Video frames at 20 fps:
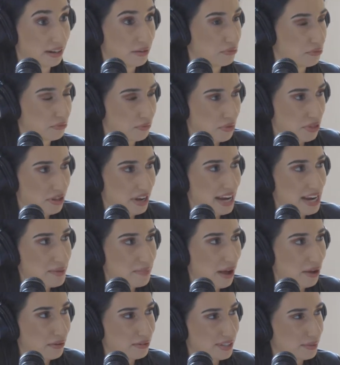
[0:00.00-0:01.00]
With an
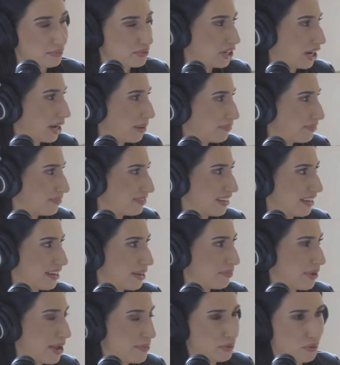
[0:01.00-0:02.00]
email, sometimes
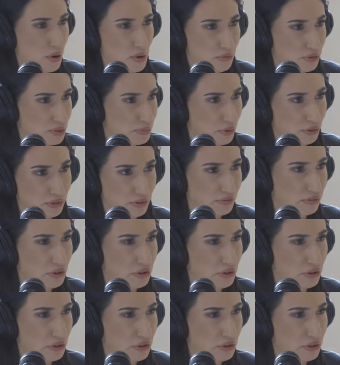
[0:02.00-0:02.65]
people won't respond the